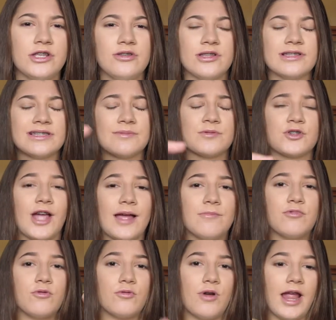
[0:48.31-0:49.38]
You can subscribe
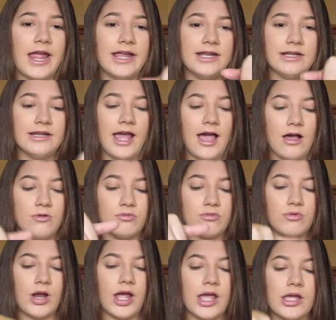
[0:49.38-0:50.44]
right now,
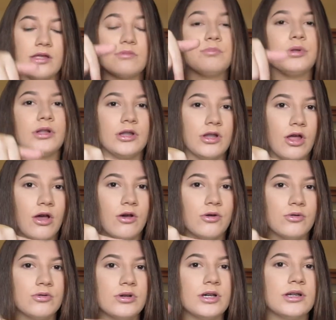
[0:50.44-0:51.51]
right
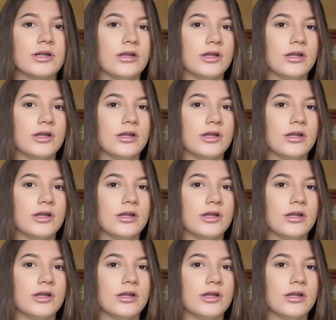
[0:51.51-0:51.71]
below